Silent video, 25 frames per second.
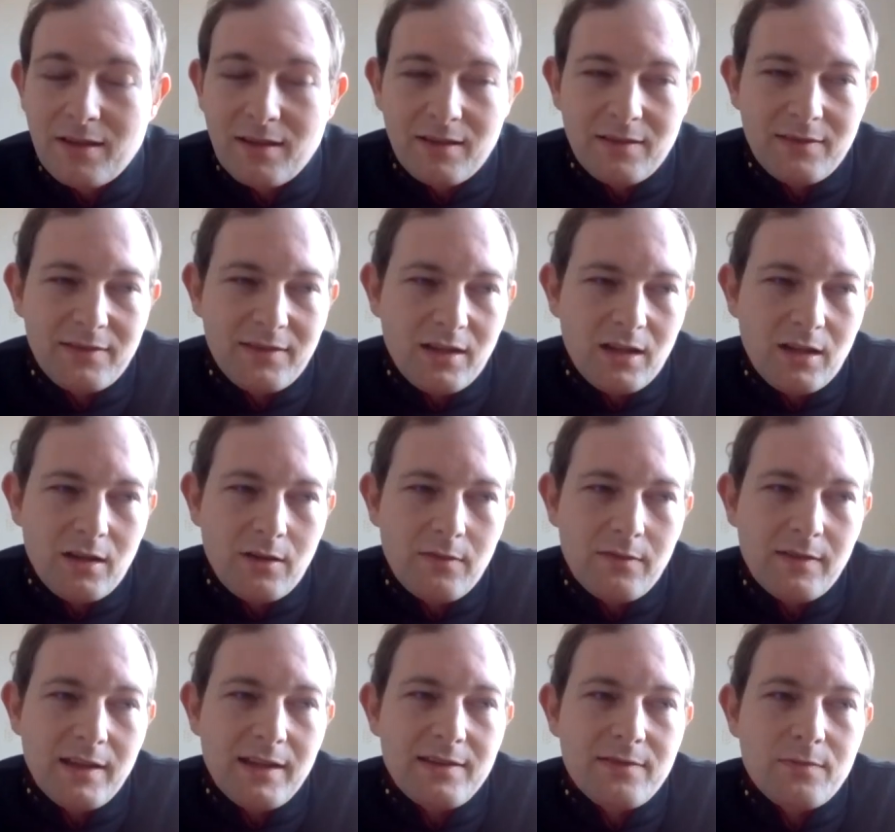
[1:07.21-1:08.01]

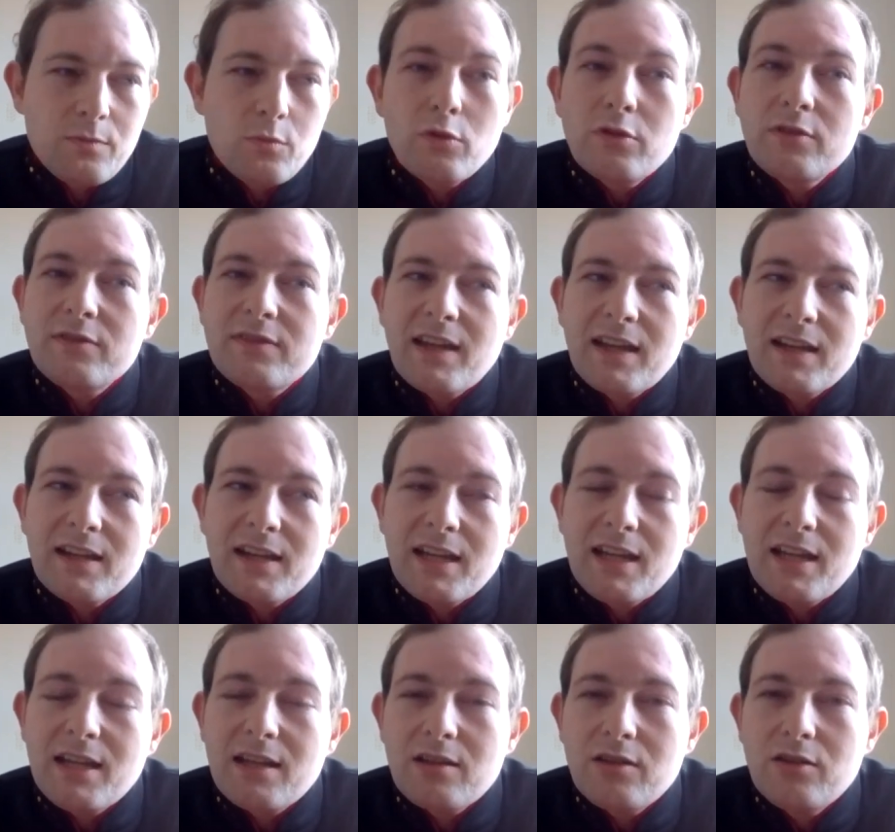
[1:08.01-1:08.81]
So there's one
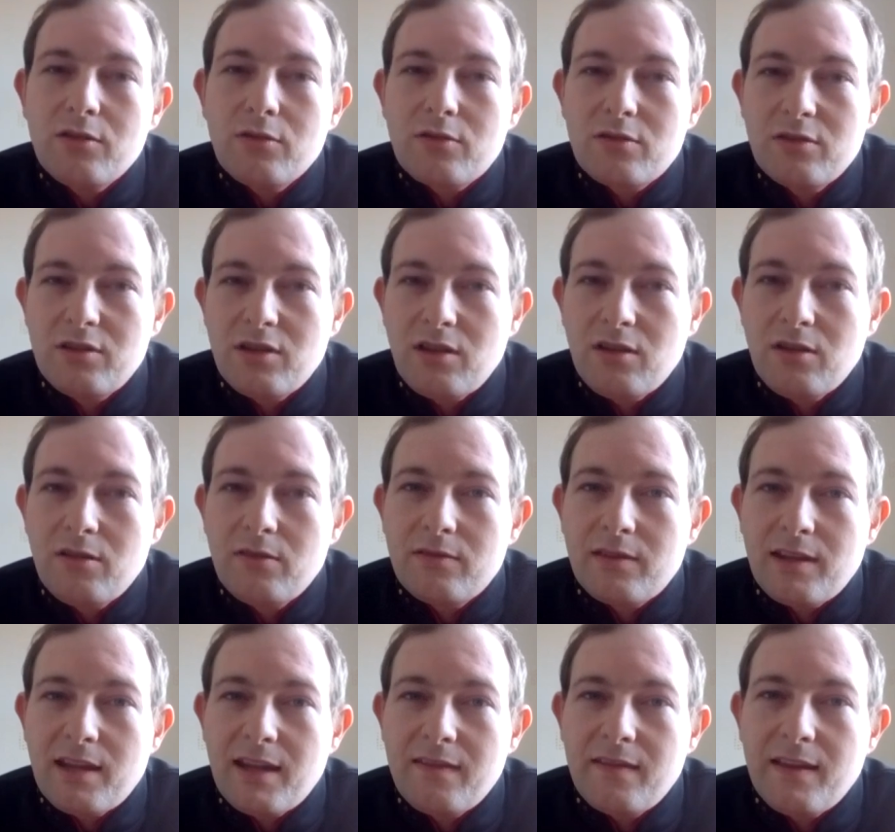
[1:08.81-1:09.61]
technique you can
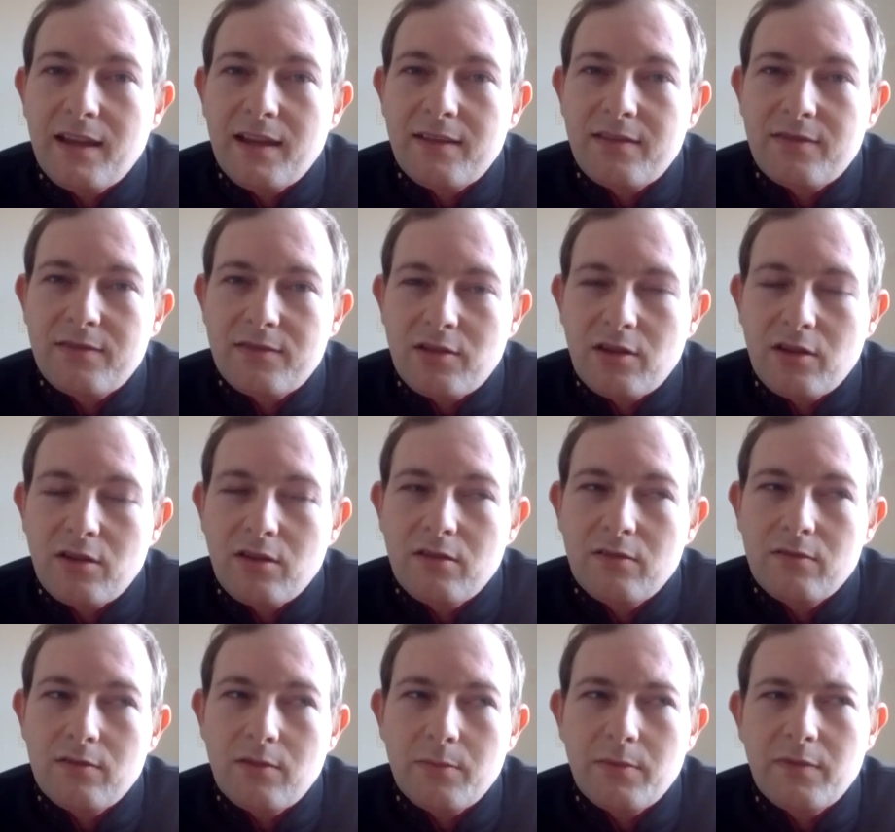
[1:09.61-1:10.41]
use in this
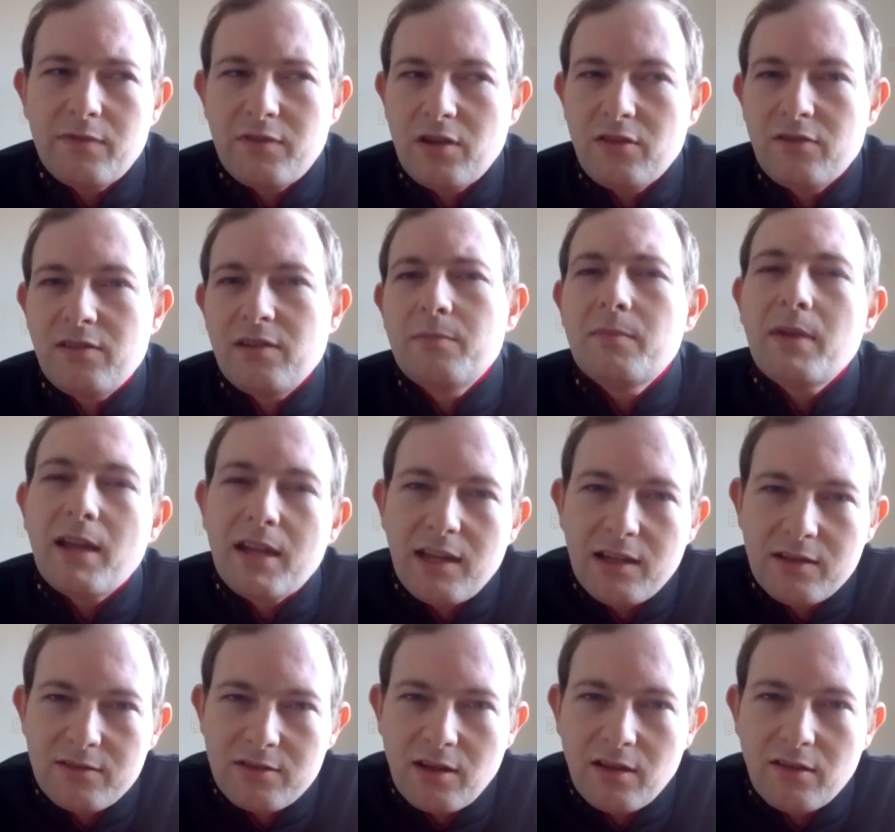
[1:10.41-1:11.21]
tune that we've used in
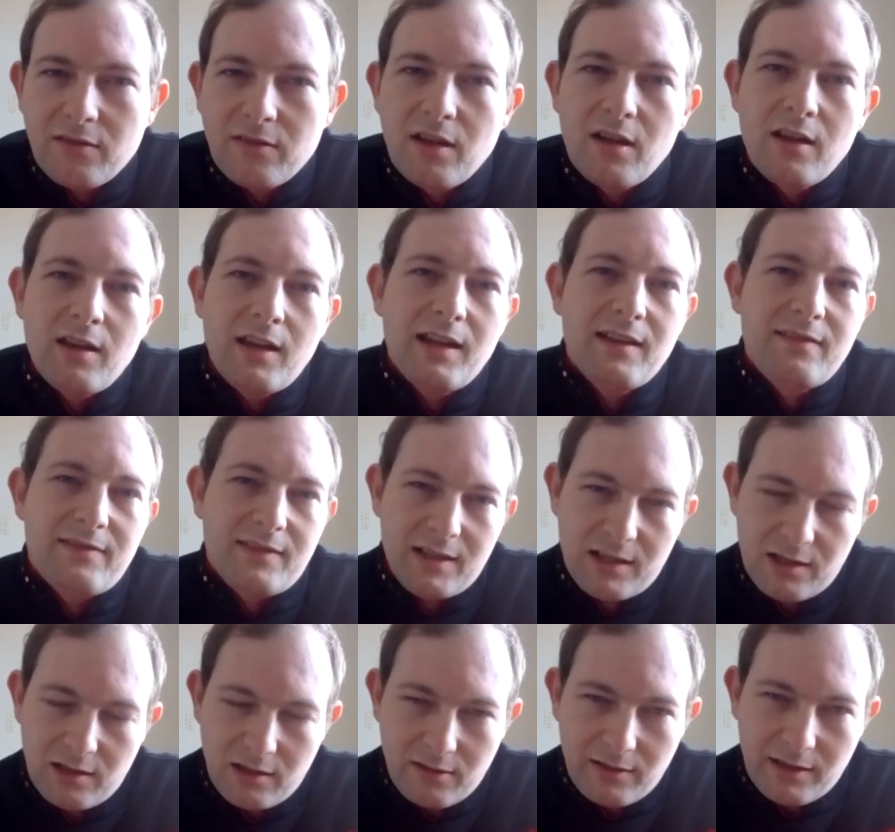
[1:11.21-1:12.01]
many tunes, is
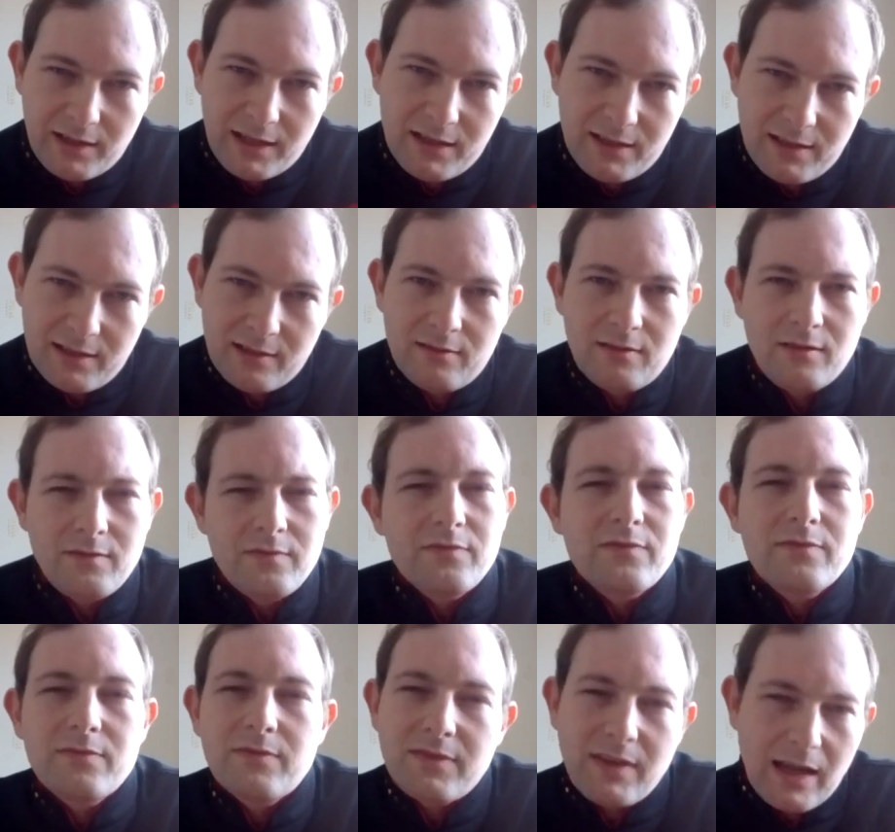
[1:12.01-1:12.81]
the glide.
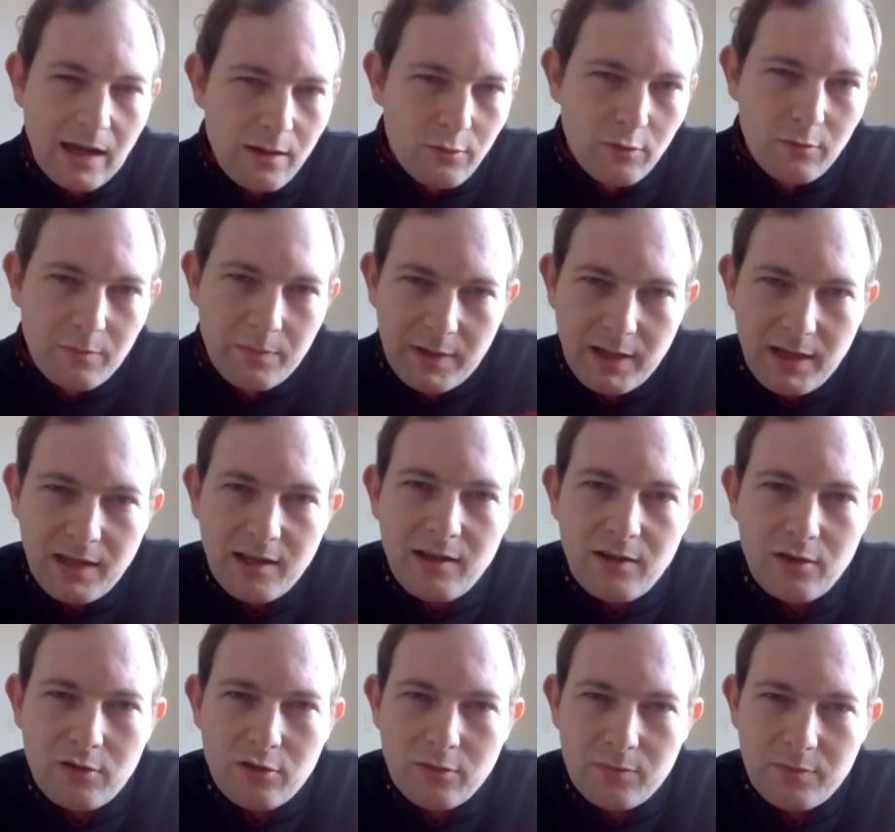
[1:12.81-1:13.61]
That will be
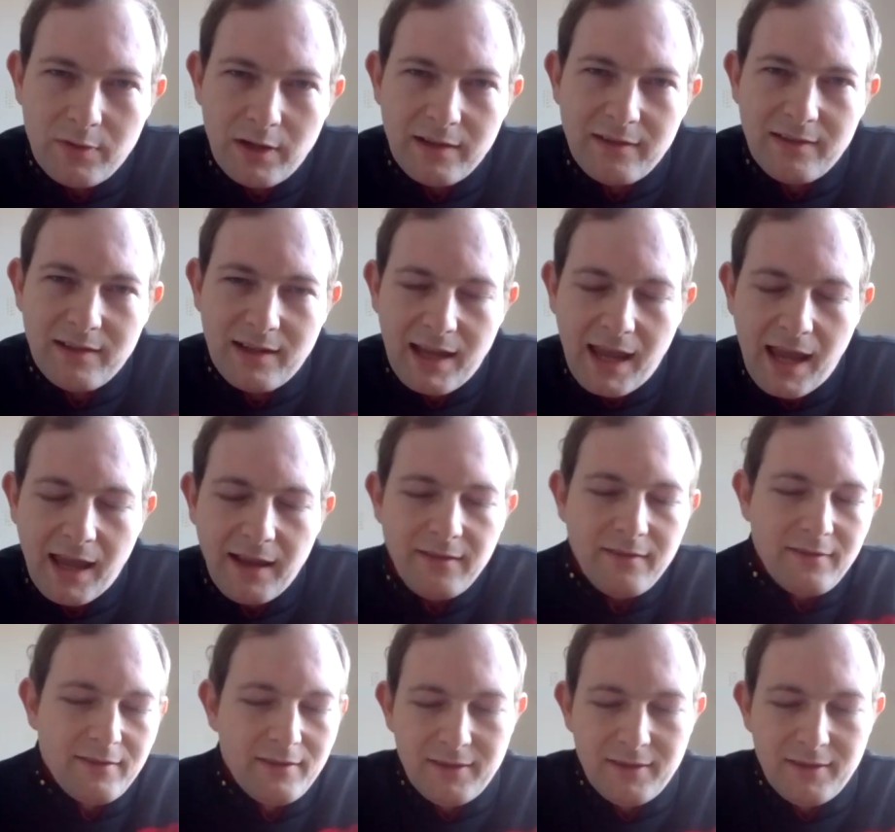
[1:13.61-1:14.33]
incorporated again.